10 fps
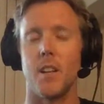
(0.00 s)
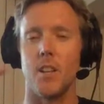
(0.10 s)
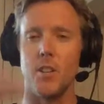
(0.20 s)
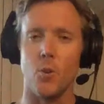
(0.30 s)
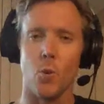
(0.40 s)

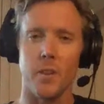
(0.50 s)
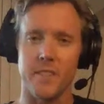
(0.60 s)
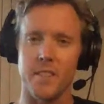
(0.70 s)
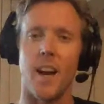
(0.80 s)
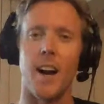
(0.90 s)
your
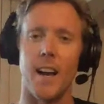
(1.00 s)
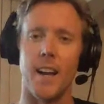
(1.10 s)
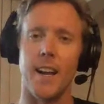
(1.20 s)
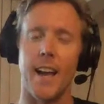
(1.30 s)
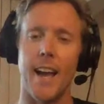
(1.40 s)
side
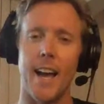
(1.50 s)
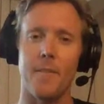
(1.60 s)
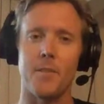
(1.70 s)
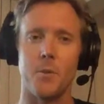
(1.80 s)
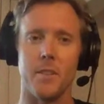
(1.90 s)

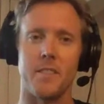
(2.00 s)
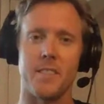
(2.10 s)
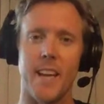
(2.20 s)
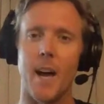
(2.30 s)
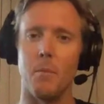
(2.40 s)
have to
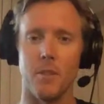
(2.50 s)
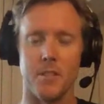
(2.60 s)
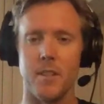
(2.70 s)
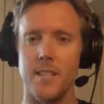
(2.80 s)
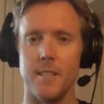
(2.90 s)
establish
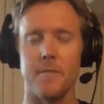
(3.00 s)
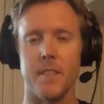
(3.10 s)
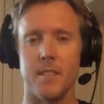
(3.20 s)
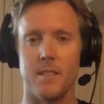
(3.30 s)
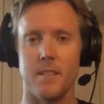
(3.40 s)
a
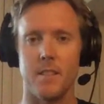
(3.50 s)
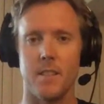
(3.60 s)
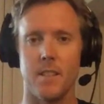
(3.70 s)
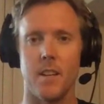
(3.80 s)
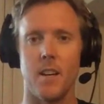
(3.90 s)
defense.
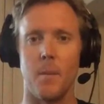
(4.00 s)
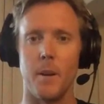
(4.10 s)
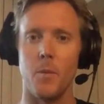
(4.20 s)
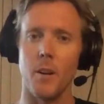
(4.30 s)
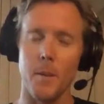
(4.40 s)
And
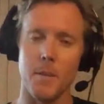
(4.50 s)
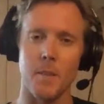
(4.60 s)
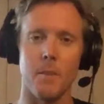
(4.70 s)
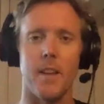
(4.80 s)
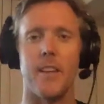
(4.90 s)
what I
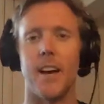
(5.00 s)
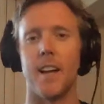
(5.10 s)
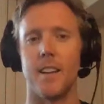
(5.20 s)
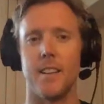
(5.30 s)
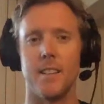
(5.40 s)
mean by
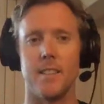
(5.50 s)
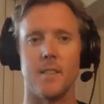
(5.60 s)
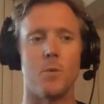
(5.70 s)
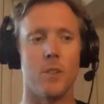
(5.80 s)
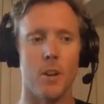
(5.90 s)
that is,
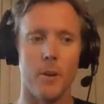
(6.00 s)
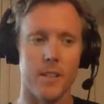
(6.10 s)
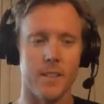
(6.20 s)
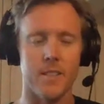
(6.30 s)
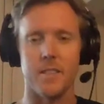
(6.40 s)
and we'll go
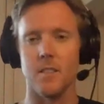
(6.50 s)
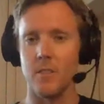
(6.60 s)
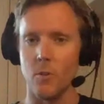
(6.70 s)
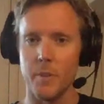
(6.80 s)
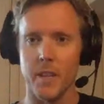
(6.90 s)
into this a
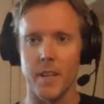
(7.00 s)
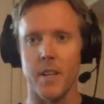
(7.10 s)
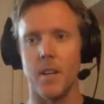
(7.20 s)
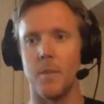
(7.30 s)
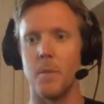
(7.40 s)
little bit,
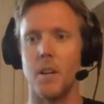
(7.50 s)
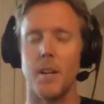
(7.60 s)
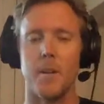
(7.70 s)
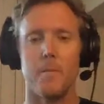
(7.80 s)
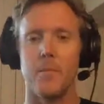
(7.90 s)

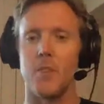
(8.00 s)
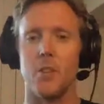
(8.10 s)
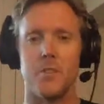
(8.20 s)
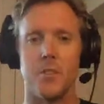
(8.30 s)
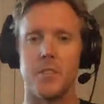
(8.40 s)

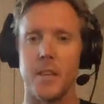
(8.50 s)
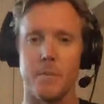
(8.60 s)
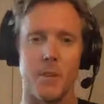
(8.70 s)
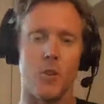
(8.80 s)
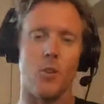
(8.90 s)
there's your
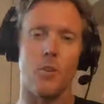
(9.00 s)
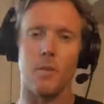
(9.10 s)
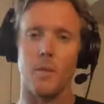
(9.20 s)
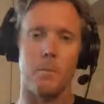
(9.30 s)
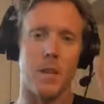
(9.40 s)

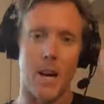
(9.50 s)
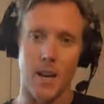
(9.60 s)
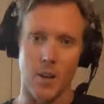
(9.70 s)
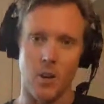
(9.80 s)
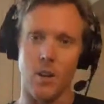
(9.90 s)
typical
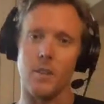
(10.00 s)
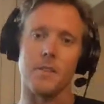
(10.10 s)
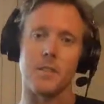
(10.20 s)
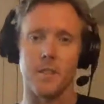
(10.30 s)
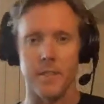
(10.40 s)
block
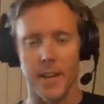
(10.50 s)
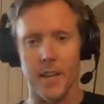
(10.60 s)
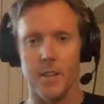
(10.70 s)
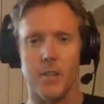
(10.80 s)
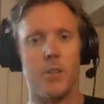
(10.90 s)
calls
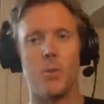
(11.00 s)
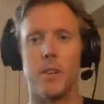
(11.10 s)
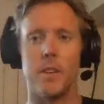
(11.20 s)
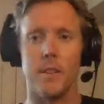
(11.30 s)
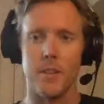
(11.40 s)
that you
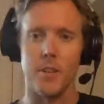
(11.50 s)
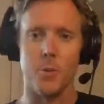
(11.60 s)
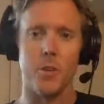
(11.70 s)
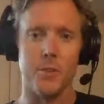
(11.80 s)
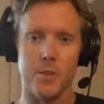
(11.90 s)

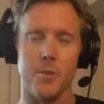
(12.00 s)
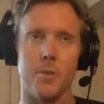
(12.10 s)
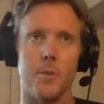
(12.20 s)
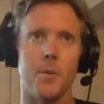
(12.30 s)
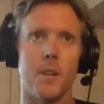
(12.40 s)
would
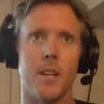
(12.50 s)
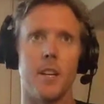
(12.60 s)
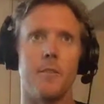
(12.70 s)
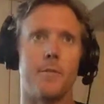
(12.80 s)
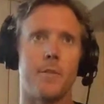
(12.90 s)
do
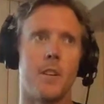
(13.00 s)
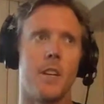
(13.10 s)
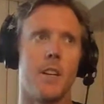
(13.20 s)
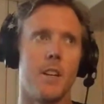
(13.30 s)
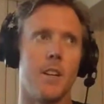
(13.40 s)
if
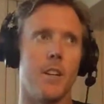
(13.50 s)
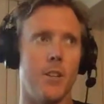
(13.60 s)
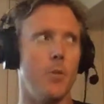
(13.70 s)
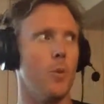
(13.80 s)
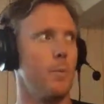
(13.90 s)

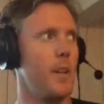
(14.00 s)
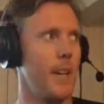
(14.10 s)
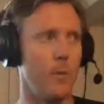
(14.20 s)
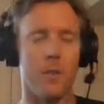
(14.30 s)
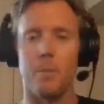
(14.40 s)
you were
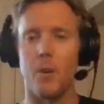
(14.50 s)
playing with a